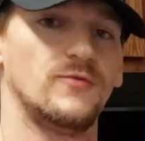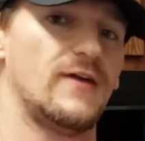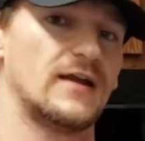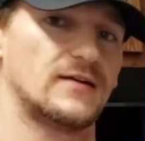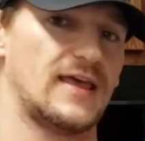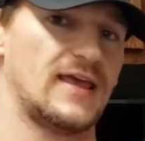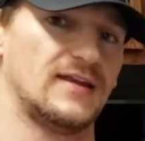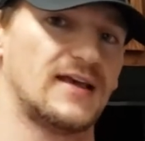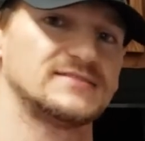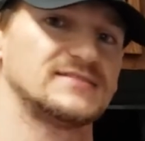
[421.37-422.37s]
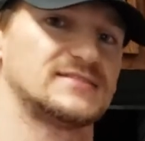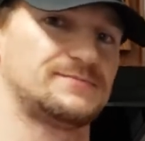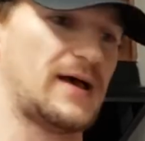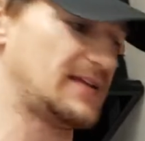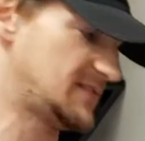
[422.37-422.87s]
Verde, nice and
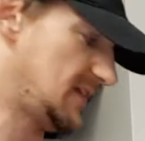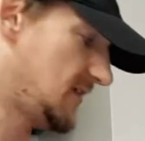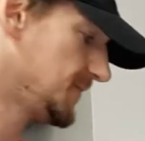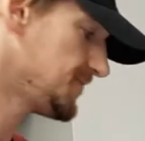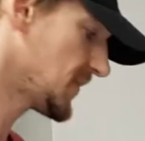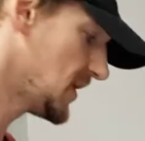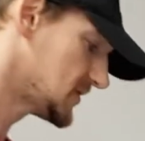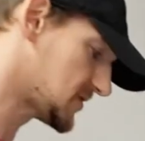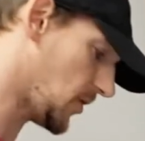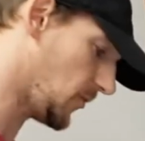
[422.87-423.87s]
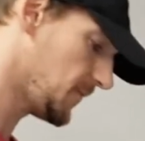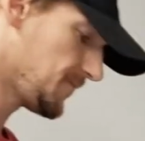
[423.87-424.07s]
spicy. So